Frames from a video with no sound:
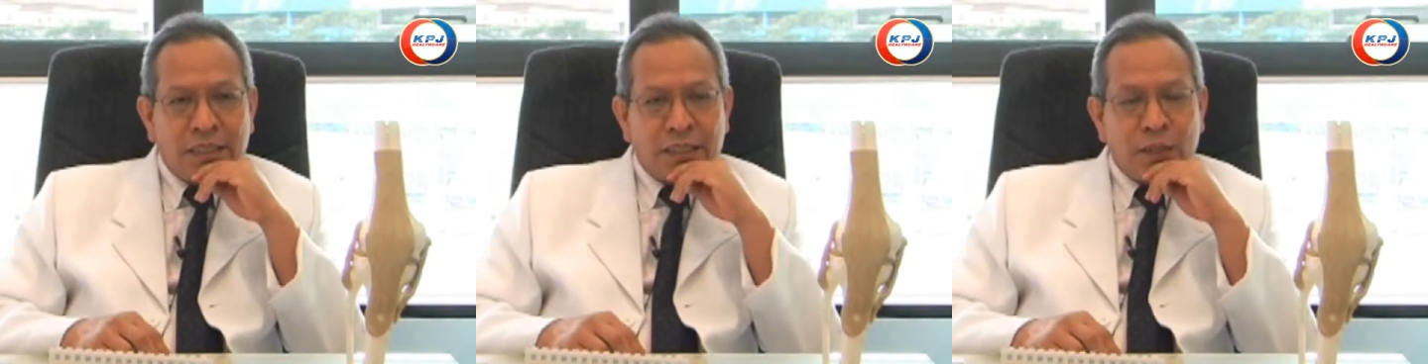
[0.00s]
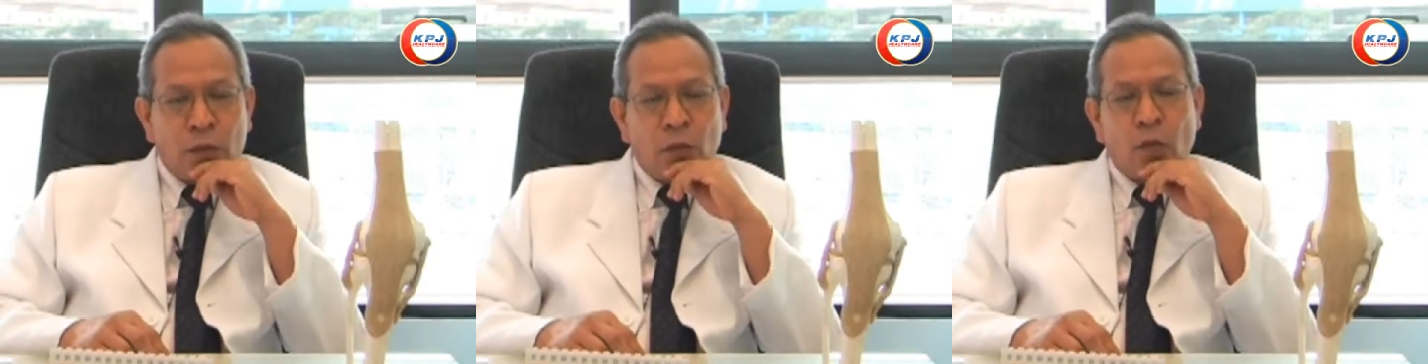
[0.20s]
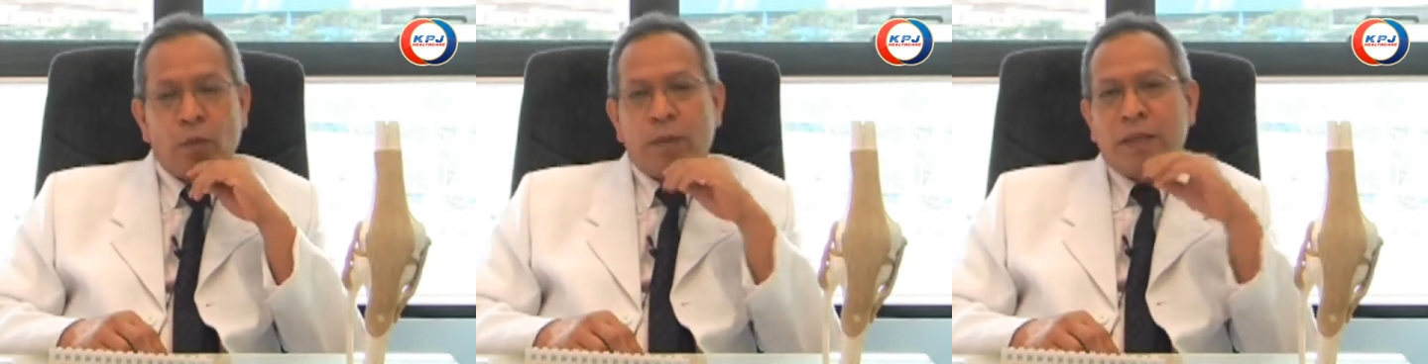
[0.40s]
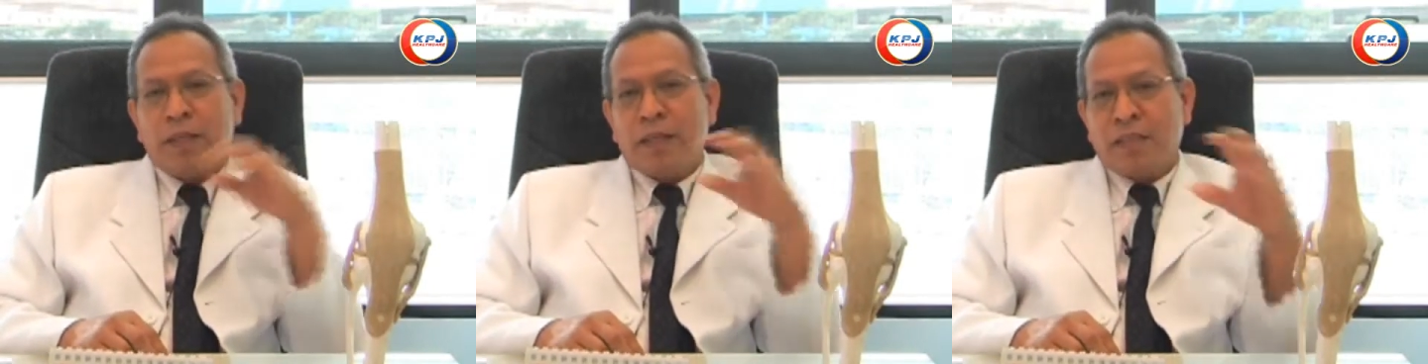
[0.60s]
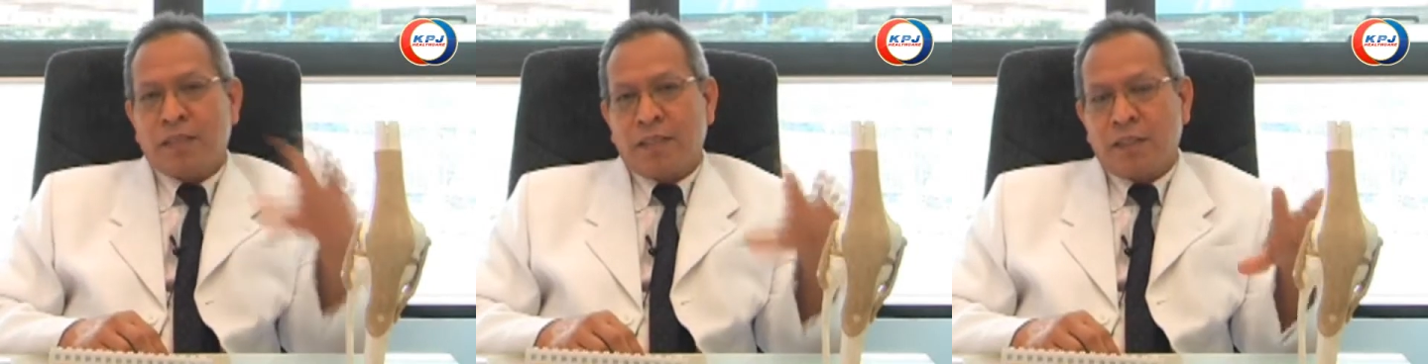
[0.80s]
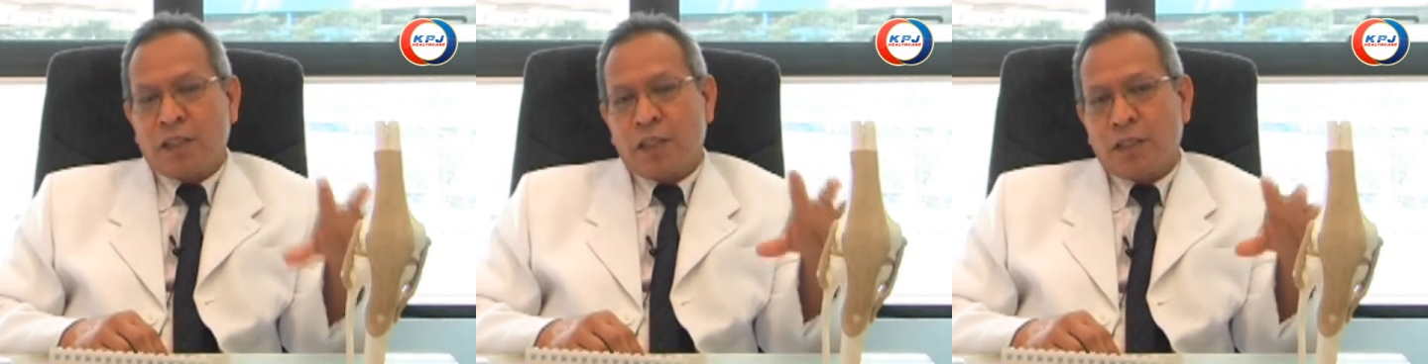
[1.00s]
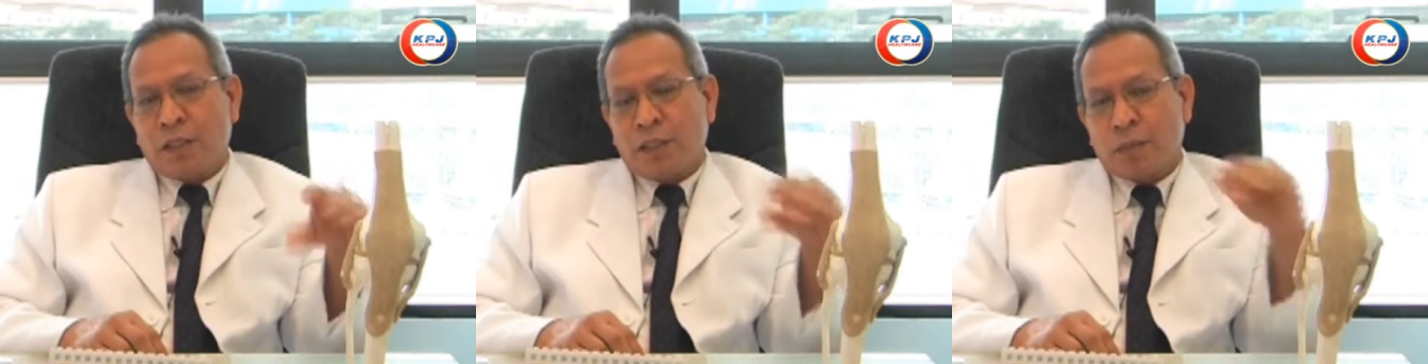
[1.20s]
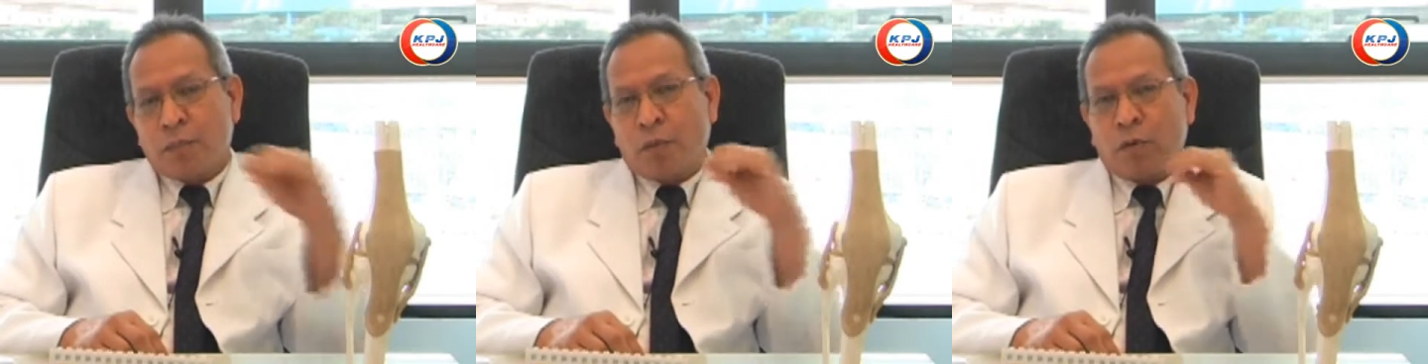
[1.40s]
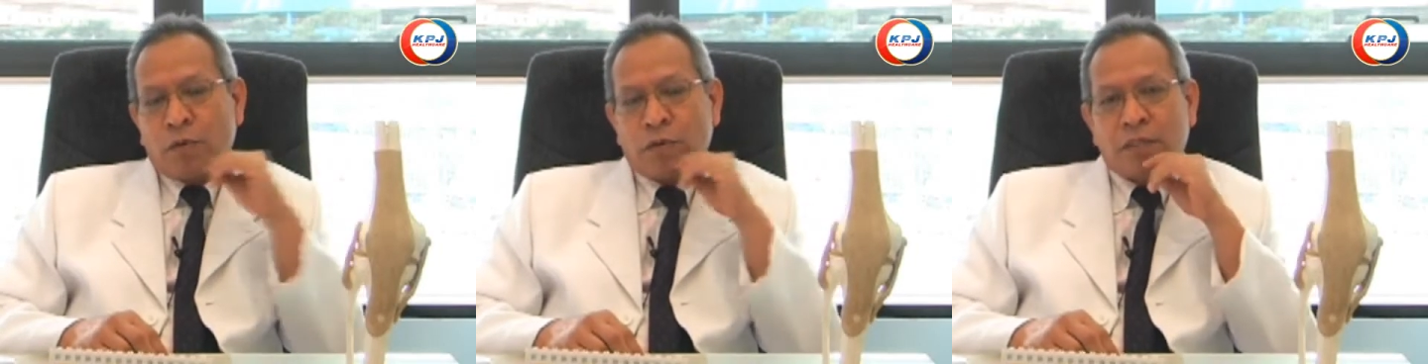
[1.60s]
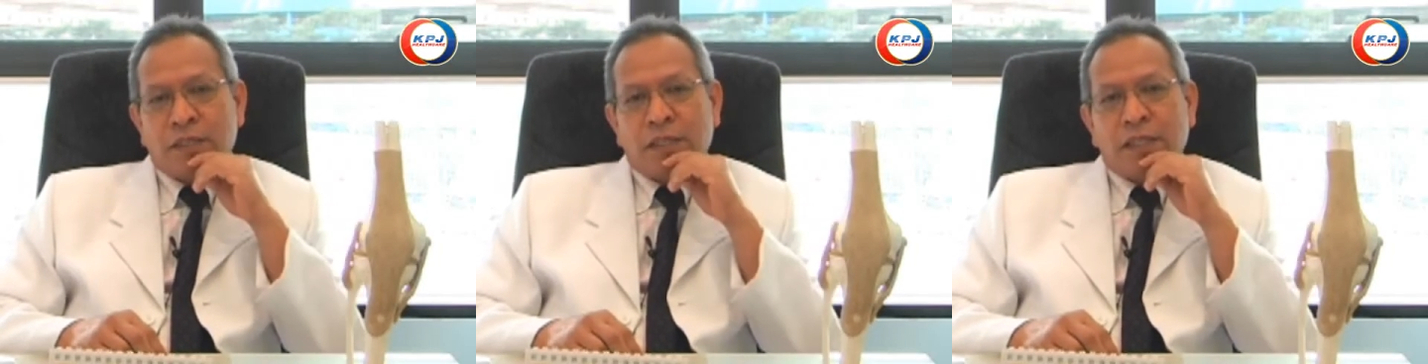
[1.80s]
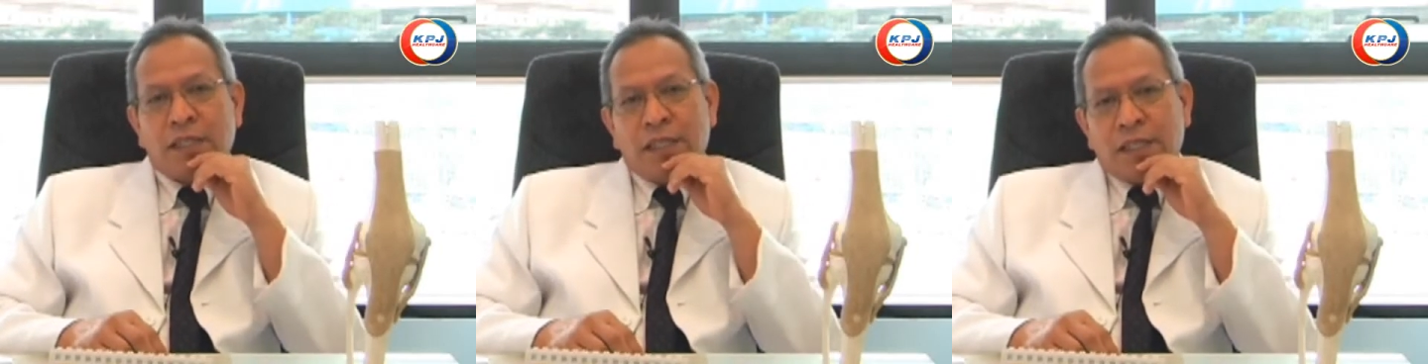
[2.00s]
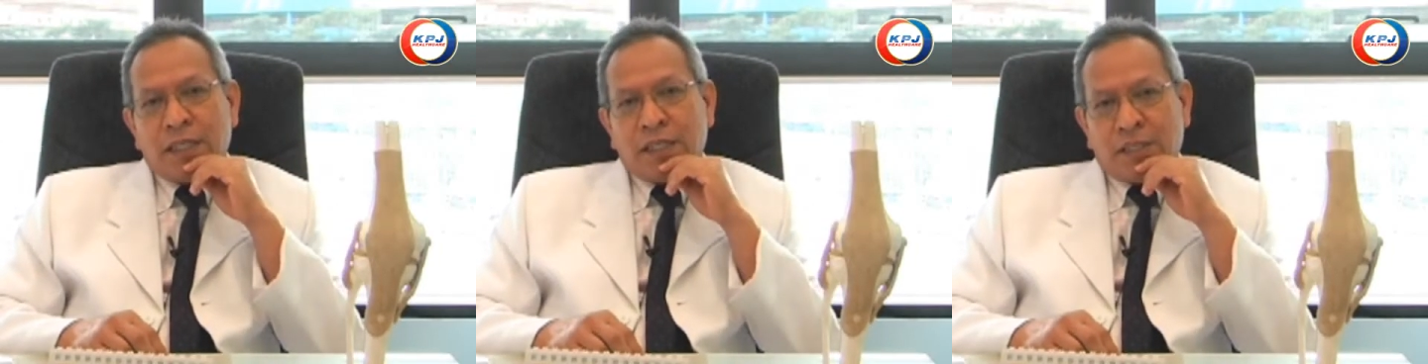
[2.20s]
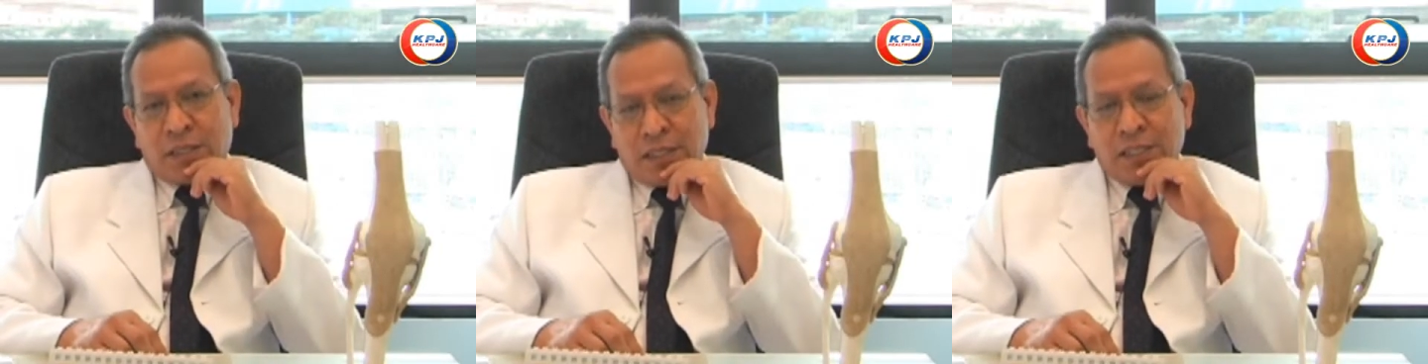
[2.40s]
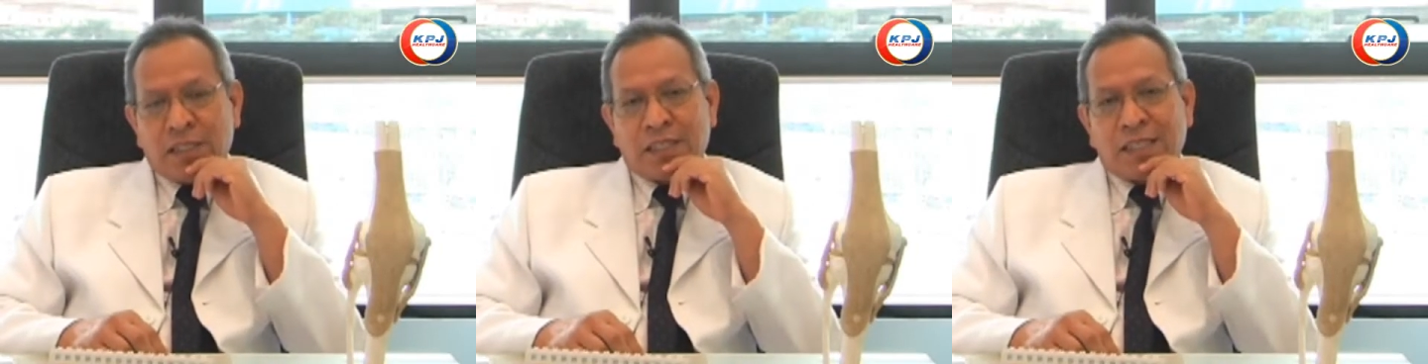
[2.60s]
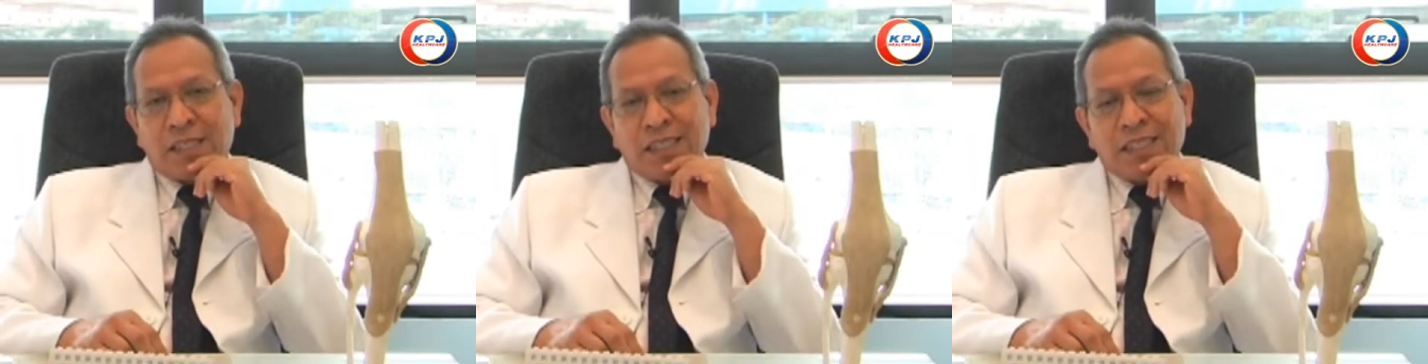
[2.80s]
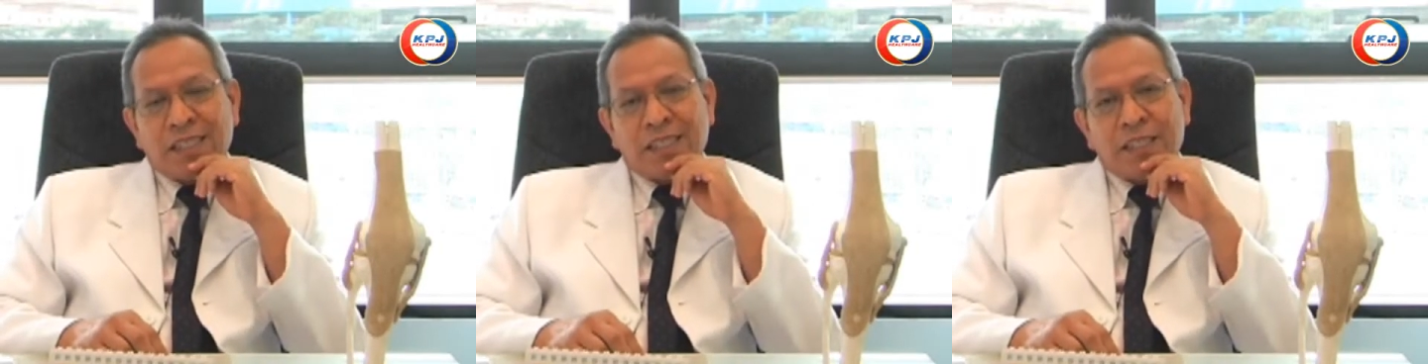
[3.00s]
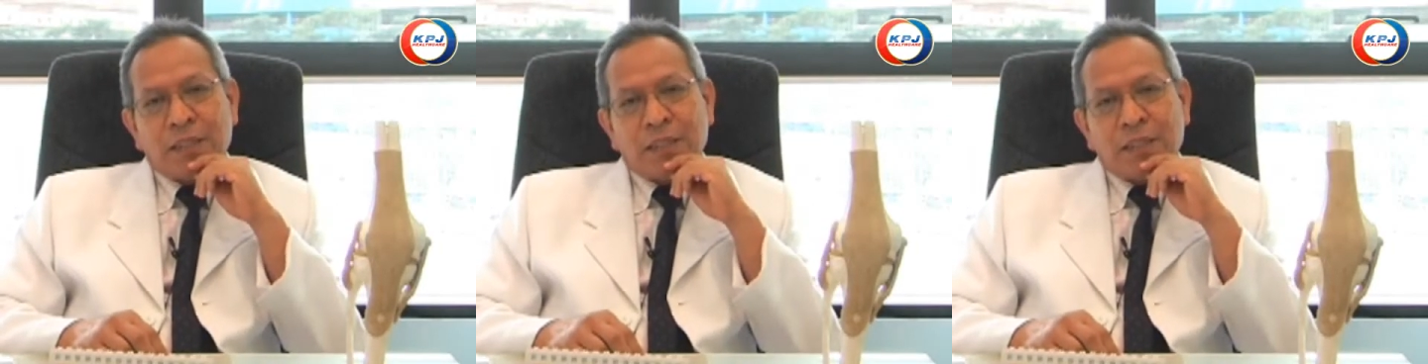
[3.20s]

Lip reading: in orthopedics is sports surgery,